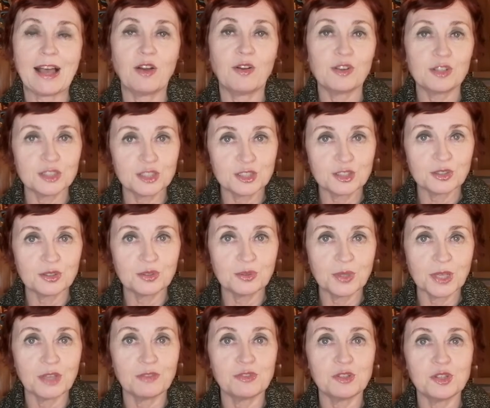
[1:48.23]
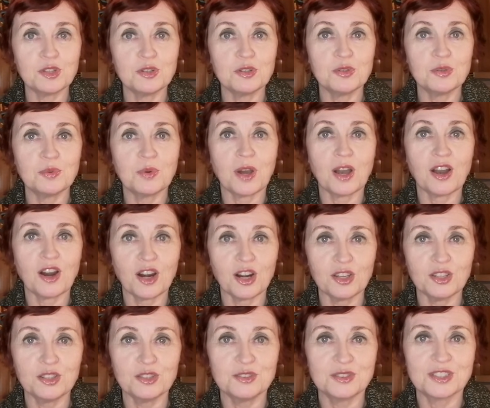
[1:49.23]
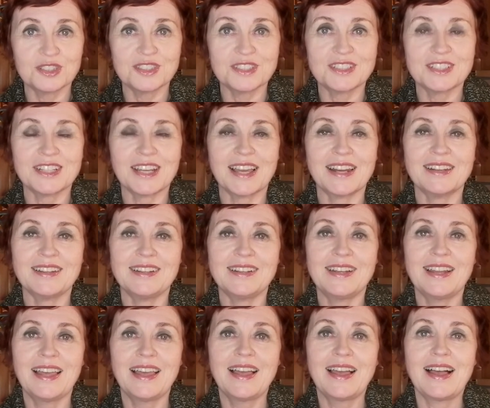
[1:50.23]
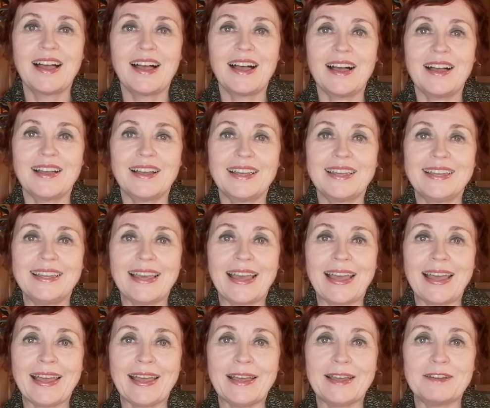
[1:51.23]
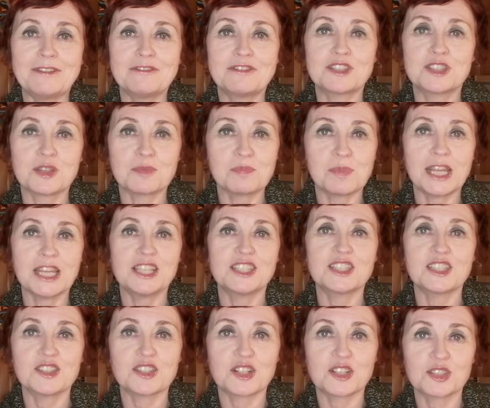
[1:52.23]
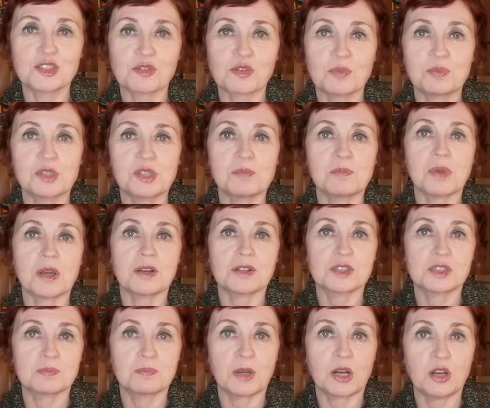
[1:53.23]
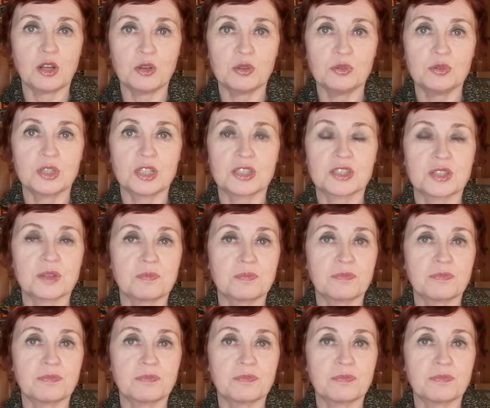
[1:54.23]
Also, if you are new to the channel, I have some links in the description box below to